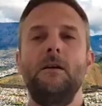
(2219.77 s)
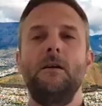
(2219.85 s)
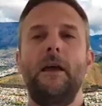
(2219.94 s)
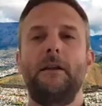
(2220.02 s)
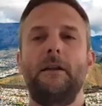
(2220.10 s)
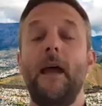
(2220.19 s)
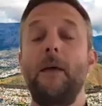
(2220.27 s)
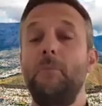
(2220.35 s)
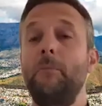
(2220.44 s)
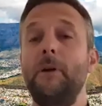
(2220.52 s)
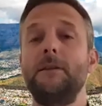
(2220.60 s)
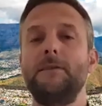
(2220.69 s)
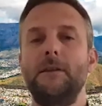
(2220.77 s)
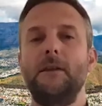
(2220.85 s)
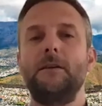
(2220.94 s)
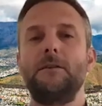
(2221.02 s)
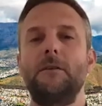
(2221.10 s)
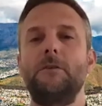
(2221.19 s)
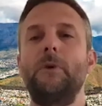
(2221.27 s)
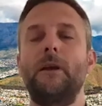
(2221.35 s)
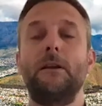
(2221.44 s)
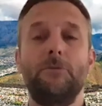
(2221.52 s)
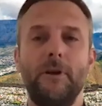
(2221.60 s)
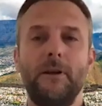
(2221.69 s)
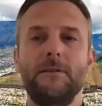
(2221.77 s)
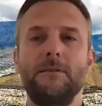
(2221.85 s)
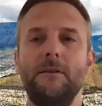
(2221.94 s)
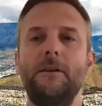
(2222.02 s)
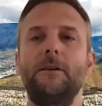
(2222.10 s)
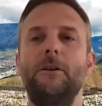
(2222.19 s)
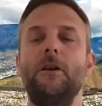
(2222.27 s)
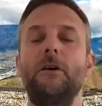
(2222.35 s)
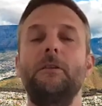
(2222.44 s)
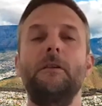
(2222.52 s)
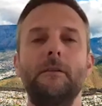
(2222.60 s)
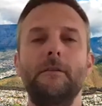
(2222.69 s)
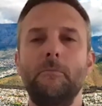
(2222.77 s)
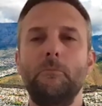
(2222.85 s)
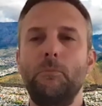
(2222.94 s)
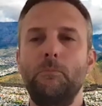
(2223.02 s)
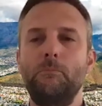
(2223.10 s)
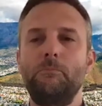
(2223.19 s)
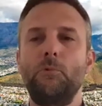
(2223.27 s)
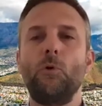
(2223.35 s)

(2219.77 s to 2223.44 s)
and capability so that we can address, the broader